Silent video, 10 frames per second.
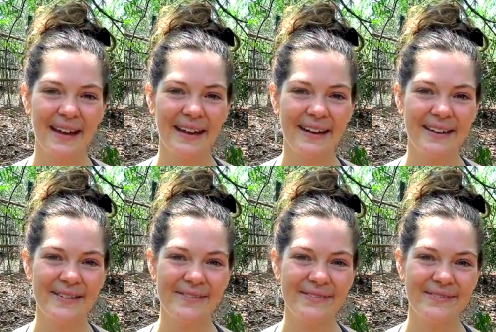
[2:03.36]

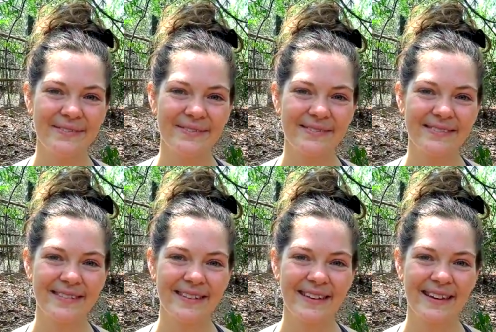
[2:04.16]
Um,
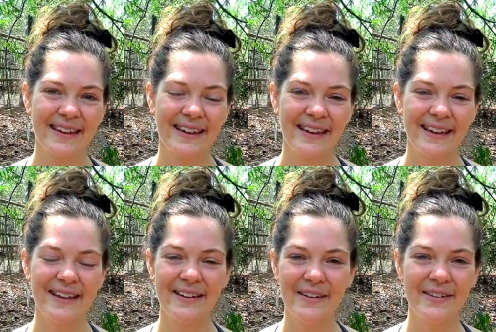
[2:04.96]

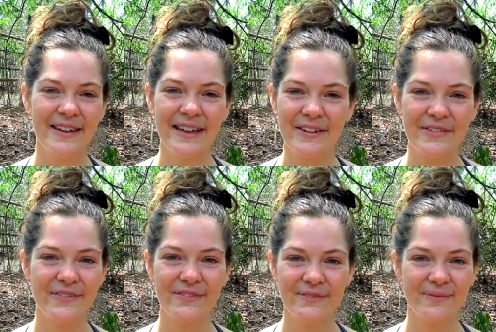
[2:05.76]
you don't need to
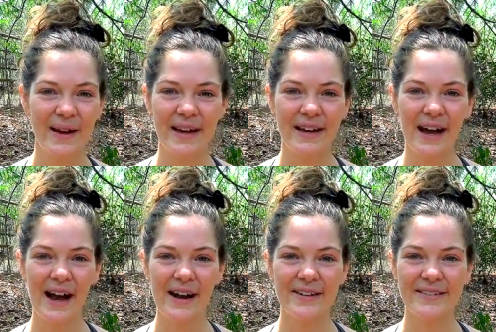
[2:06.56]
f make an
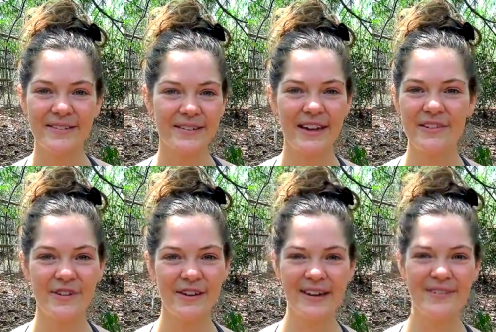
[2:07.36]
account or give
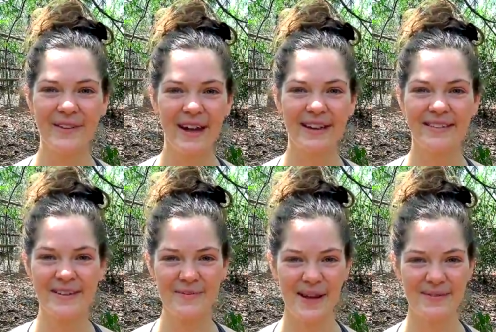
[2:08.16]
me your email address
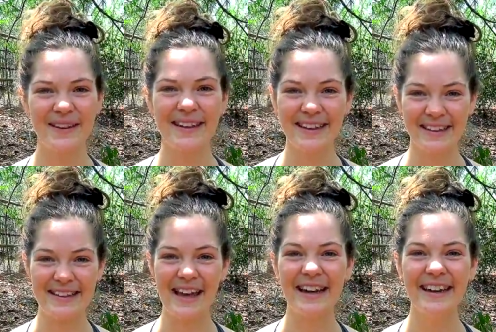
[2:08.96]
or payment
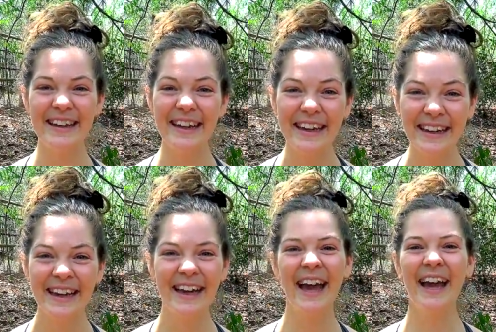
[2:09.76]
details, anything.
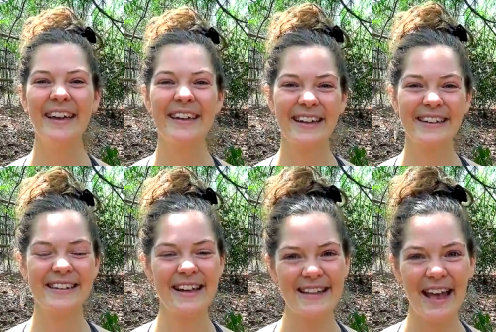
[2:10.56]
You can
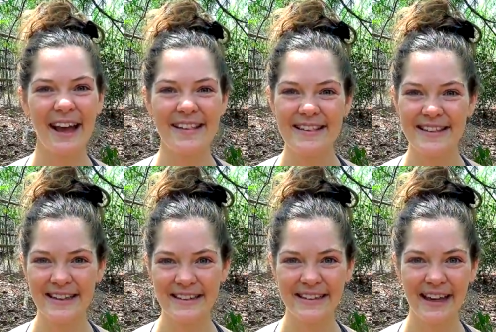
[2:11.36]
just access it.